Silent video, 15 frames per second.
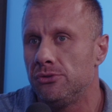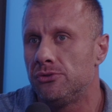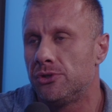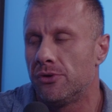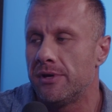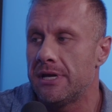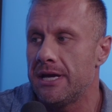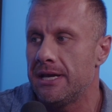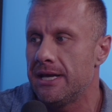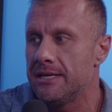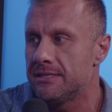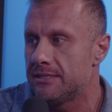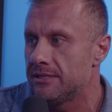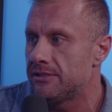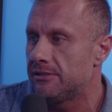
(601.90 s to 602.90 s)
create a
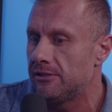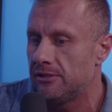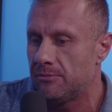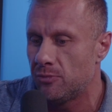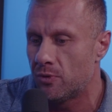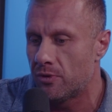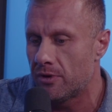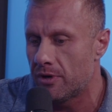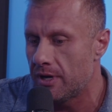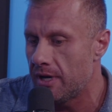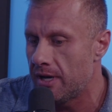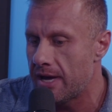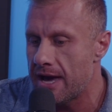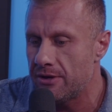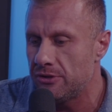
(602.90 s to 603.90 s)
system, or
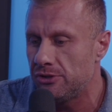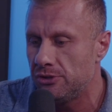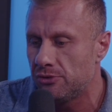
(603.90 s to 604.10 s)
how did you